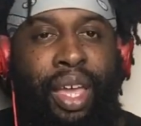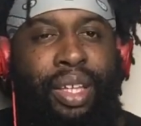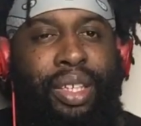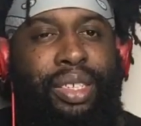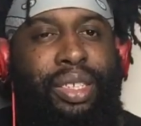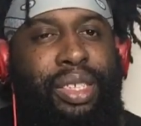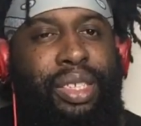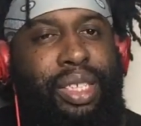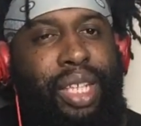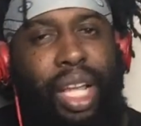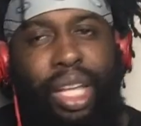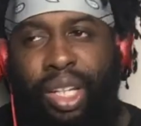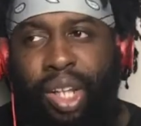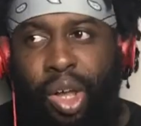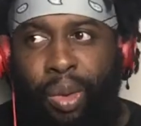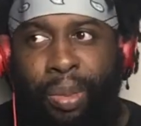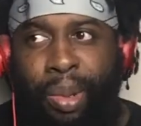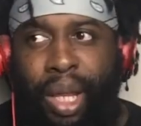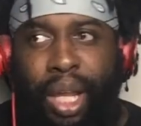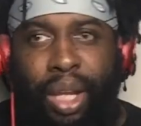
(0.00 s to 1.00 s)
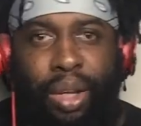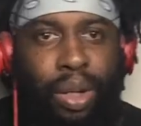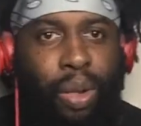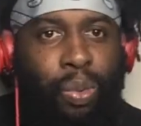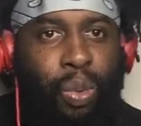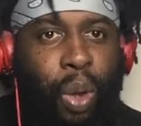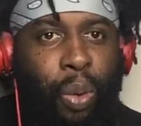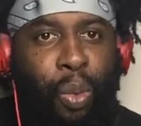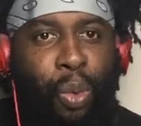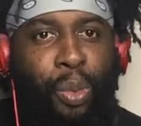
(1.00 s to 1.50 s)
It's like, no, but I
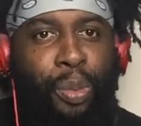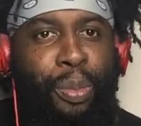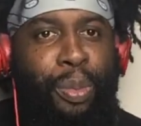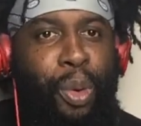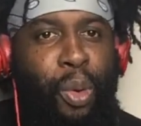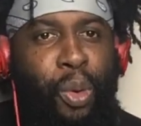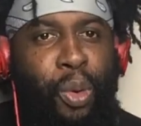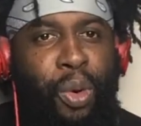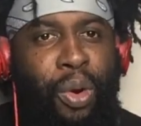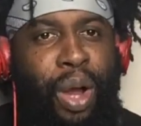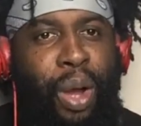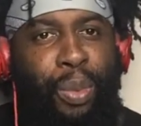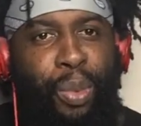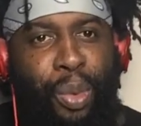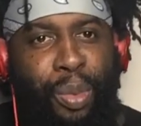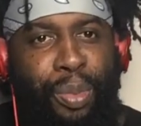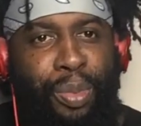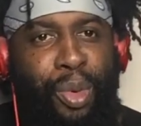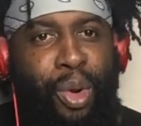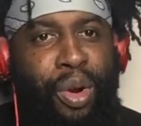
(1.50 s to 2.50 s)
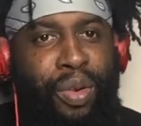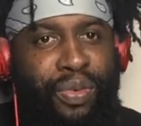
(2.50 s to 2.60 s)
want more. I want more